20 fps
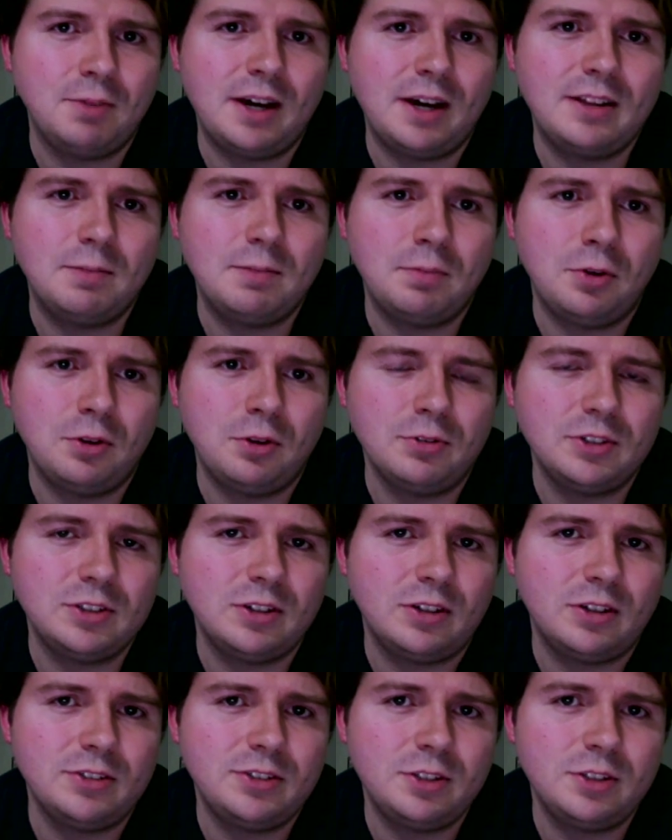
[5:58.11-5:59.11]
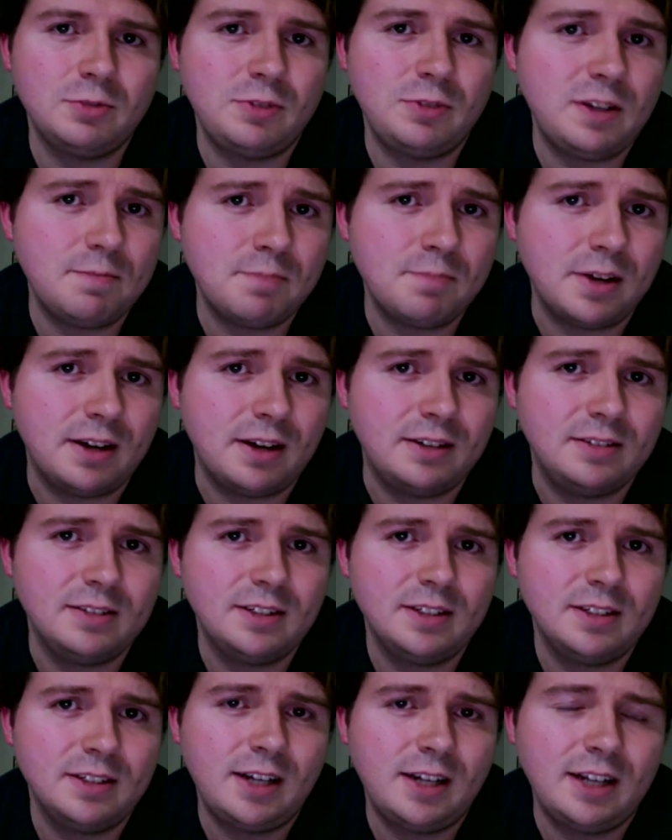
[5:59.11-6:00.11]
by the poll results as we've been.
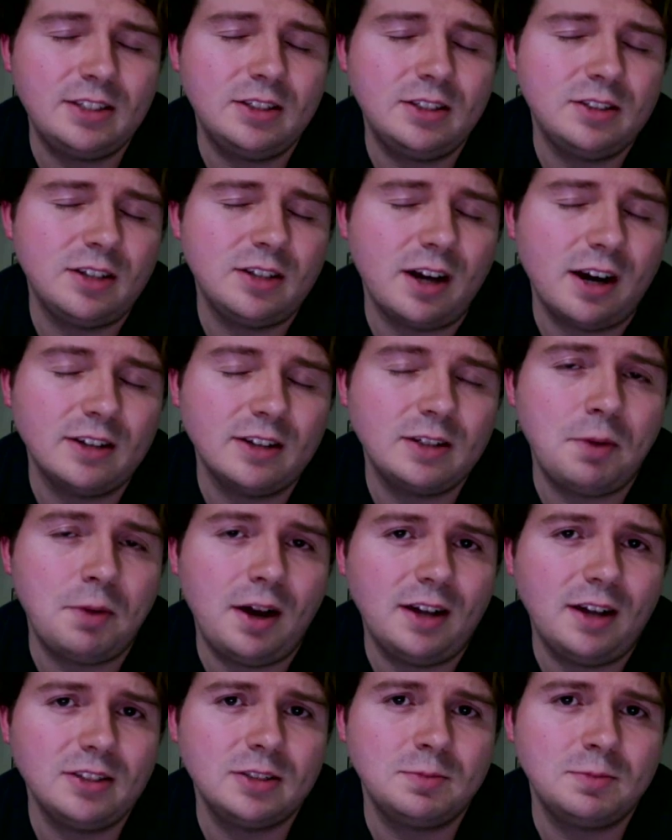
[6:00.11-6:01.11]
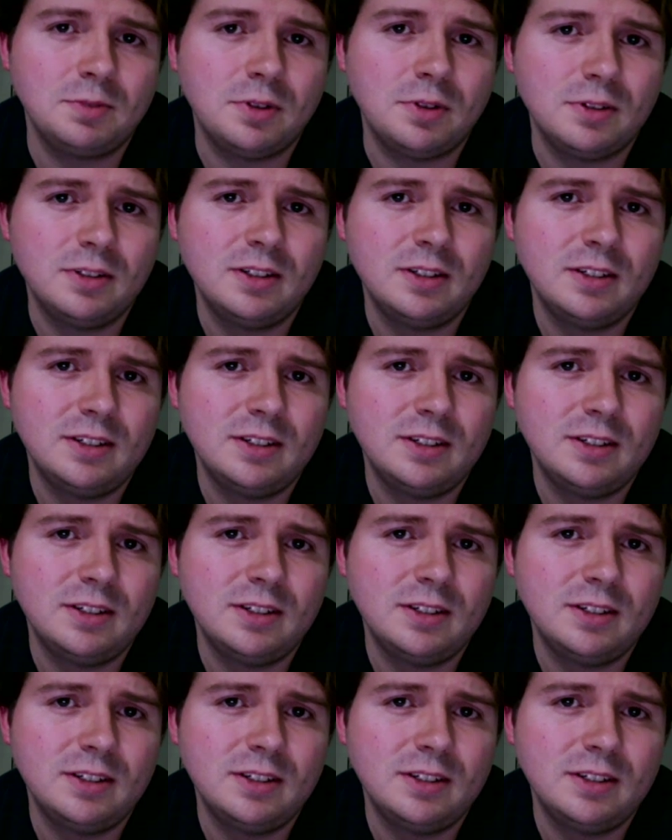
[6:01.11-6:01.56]
It's entirely possible.